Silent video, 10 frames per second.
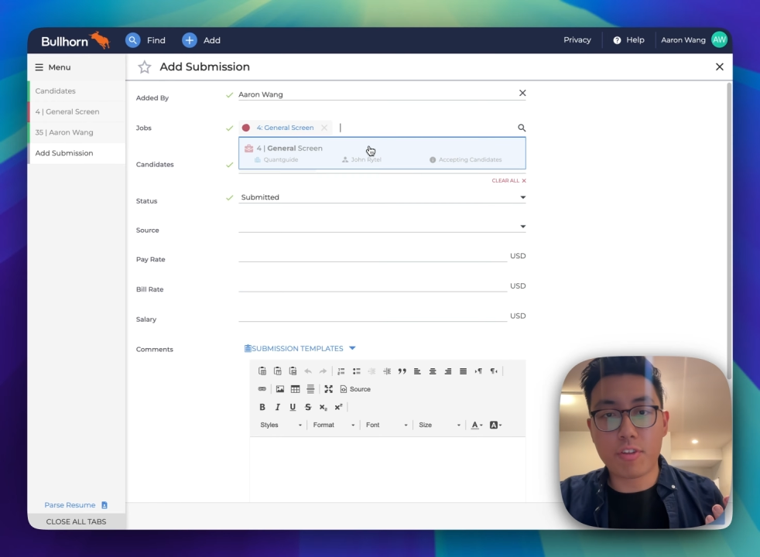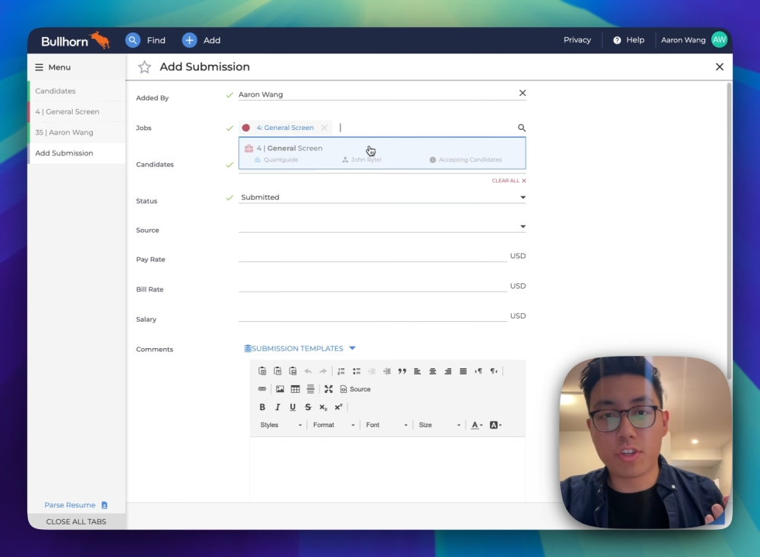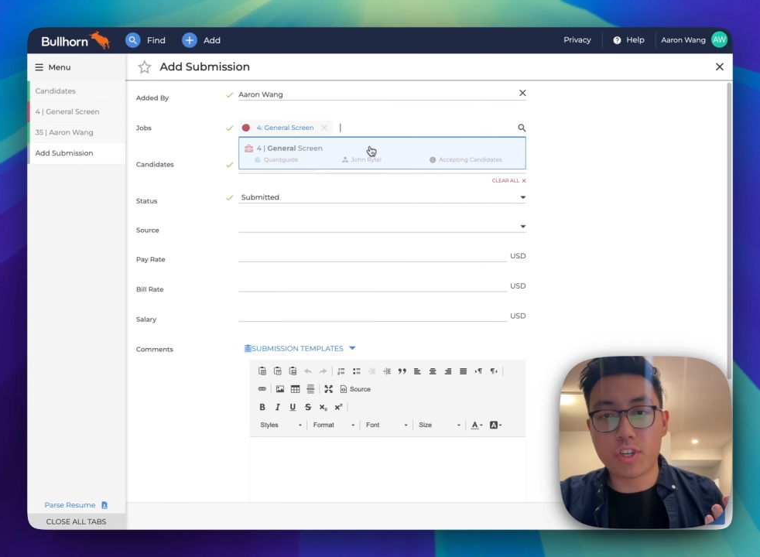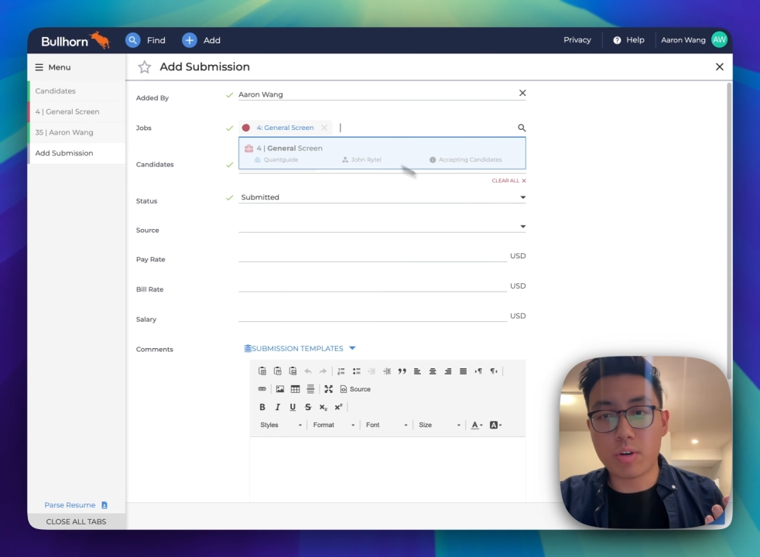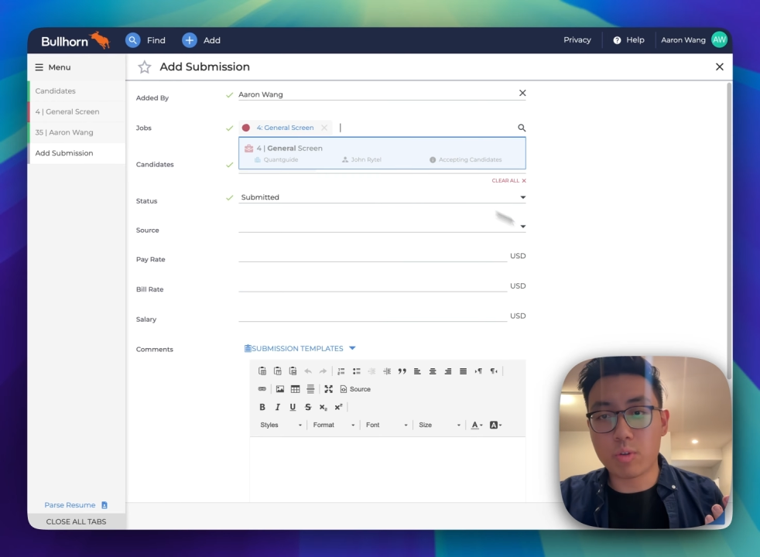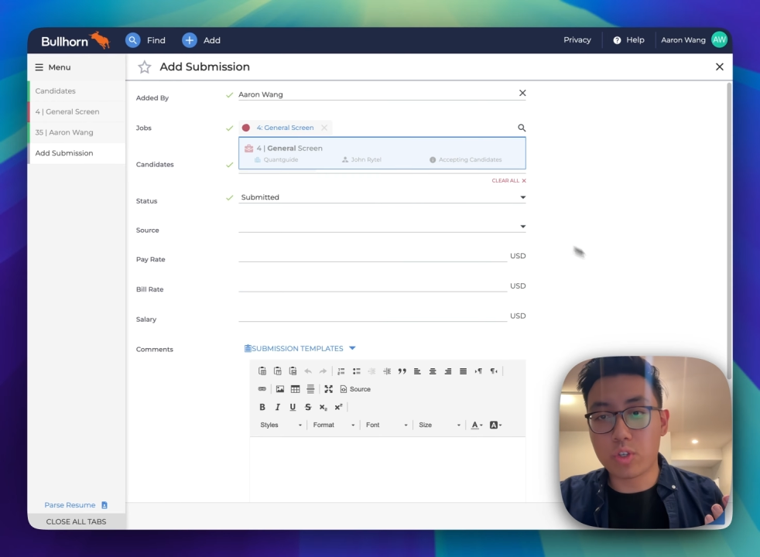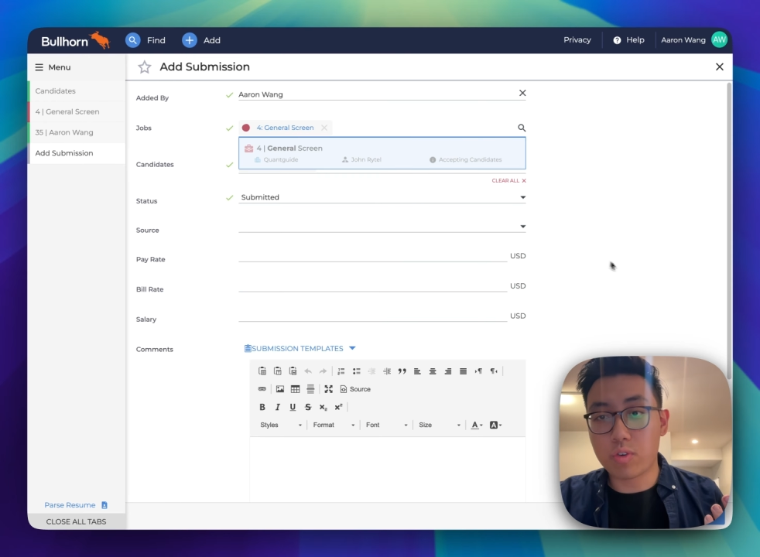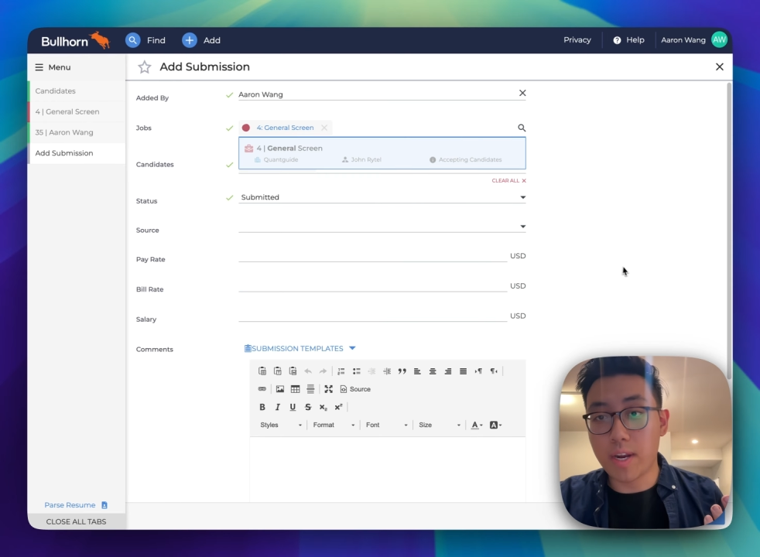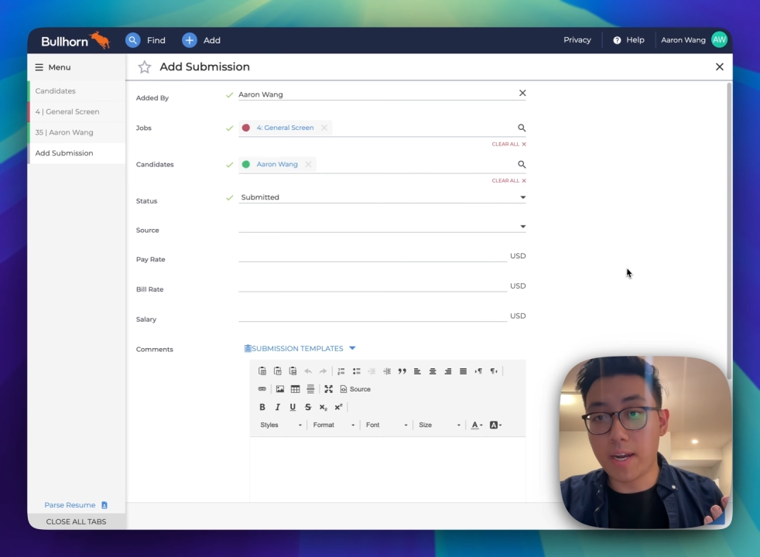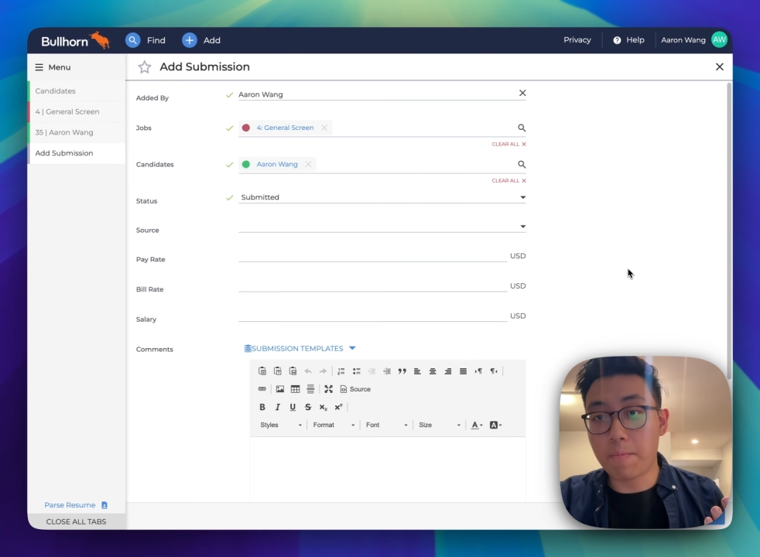this general
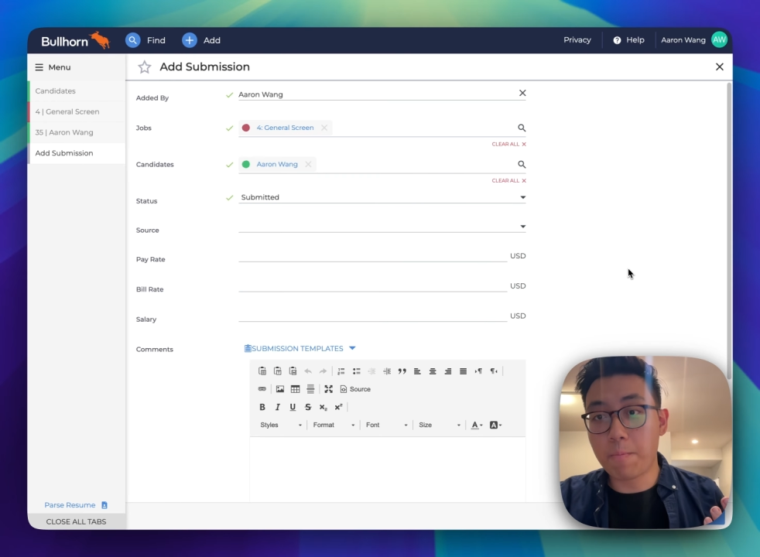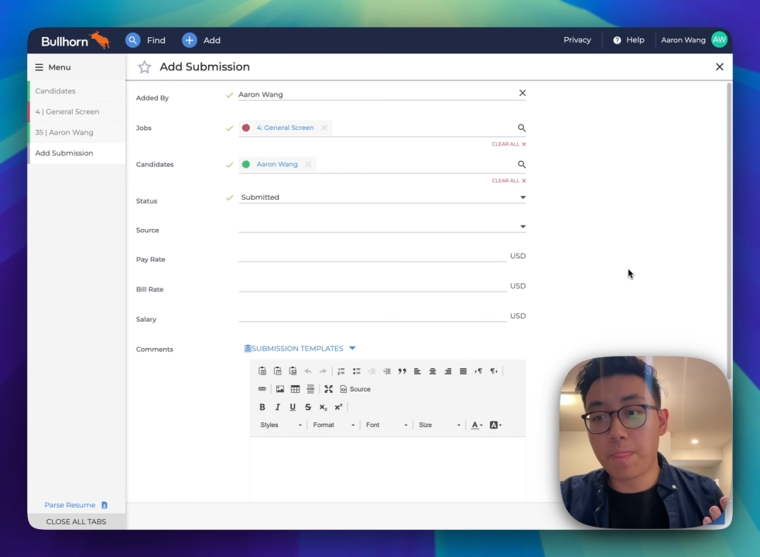screen.